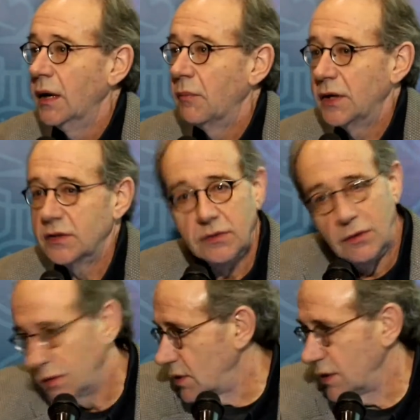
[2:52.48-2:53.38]
but it's
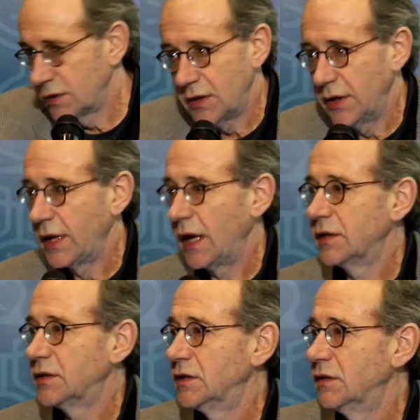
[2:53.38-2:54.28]
not just an
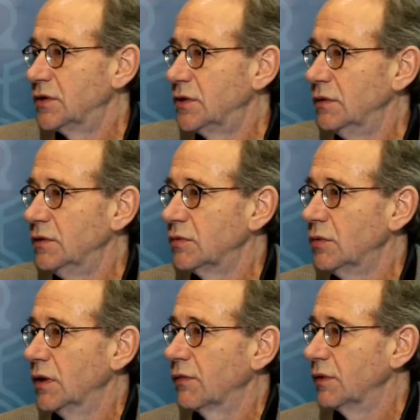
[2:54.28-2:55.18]
analysis of students'
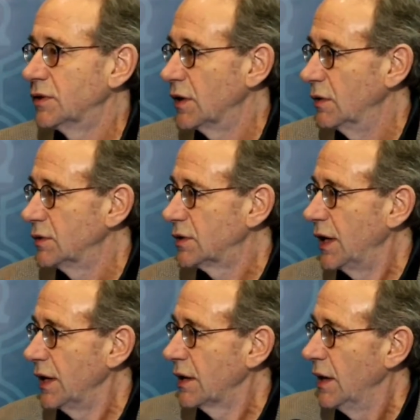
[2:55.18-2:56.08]
work for its own sake.